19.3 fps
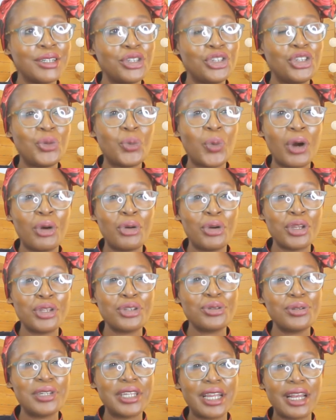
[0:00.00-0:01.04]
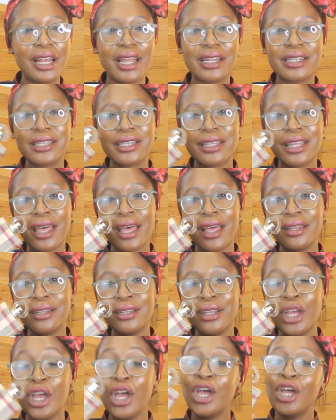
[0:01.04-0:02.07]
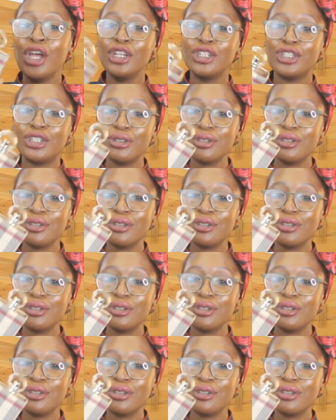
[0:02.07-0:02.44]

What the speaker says: you are going to declutter that? Do